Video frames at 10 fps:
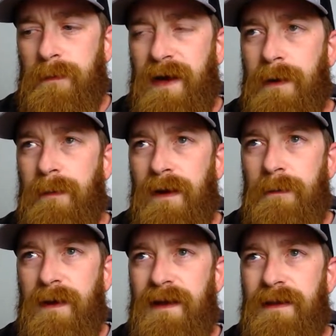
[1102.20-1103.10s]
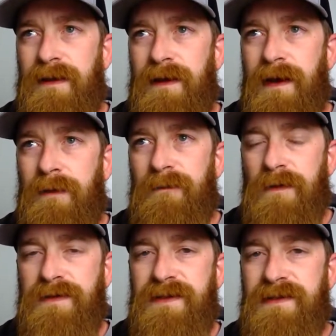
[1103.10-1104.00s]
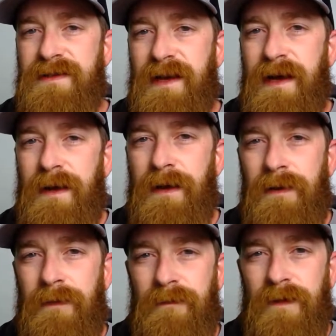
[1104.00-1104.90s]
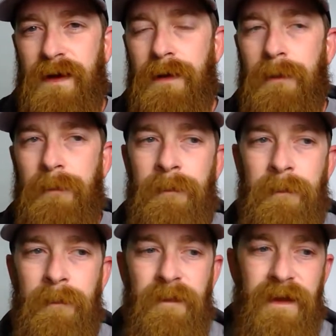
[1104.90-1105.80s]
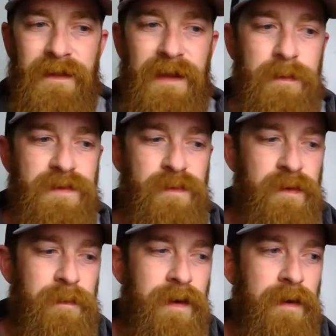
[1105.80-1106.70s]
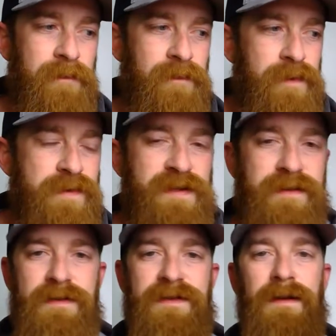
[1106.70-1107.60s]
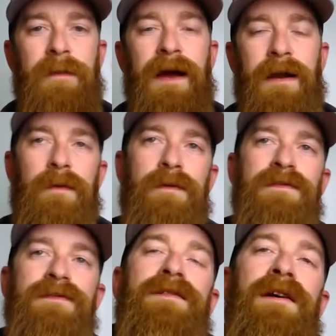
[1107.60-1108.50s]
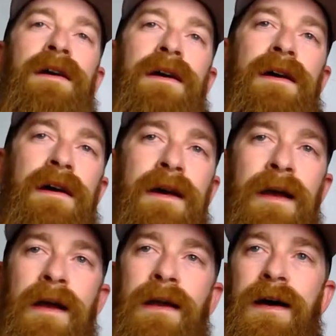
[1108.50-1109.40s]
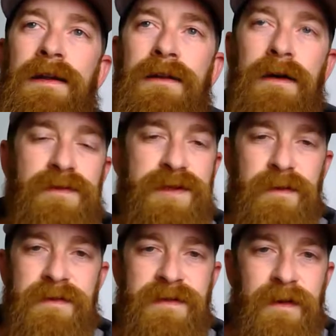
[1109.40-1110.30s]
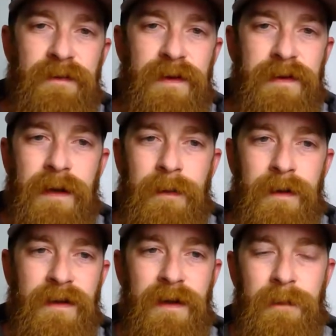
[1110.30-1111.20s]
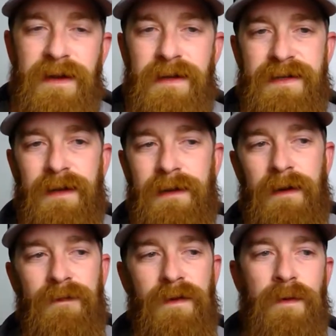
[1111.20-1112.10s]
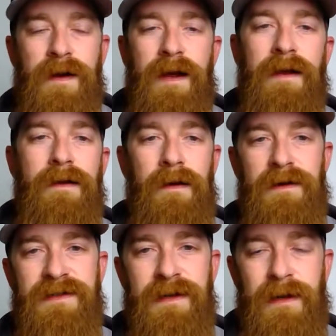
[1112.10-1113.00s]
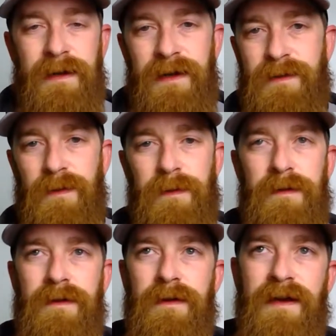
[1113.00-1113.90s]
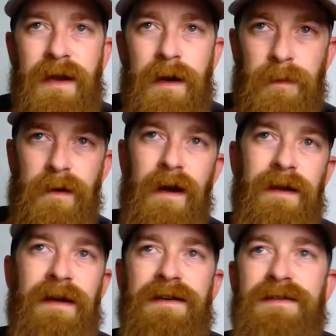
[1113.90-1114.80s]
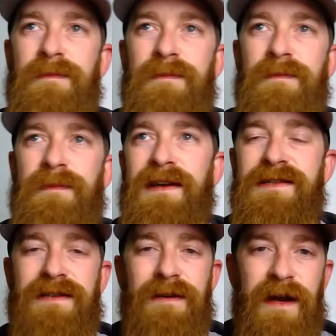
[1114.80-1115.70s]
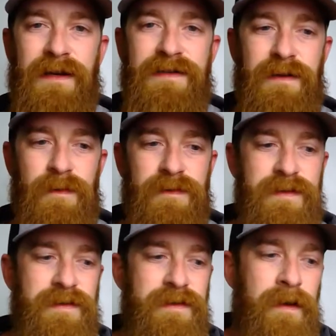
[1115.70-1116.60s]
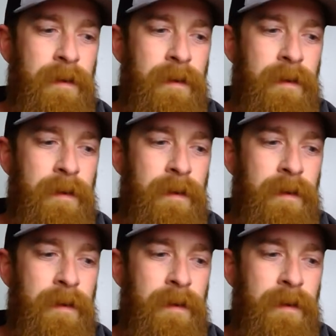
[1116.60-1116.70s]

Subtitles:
back when I made the Ned versus Ned video, like that was one of my first cinematic ones. And I love shooting stuff like that. Again, because I love to create content. I like to work with the camera. I like to make cinematic sequences.